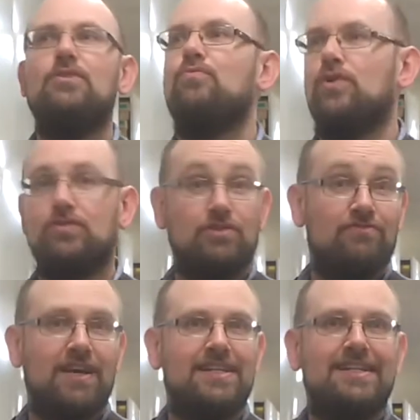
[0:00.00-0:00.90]
We also
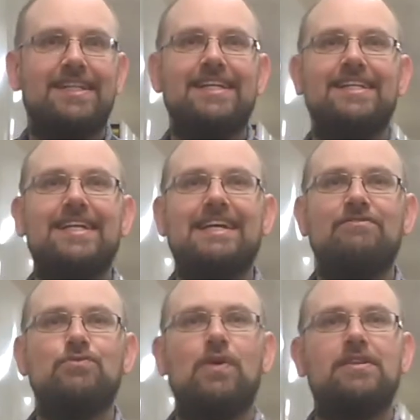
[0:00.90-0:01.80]
regularly clean in here
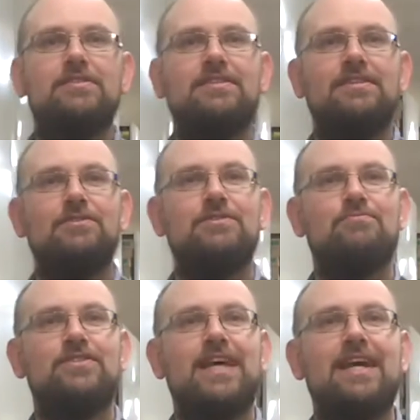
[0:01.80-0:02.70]
as well to
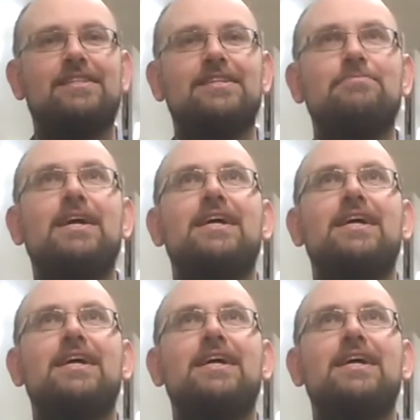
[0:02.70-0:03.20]
protect them.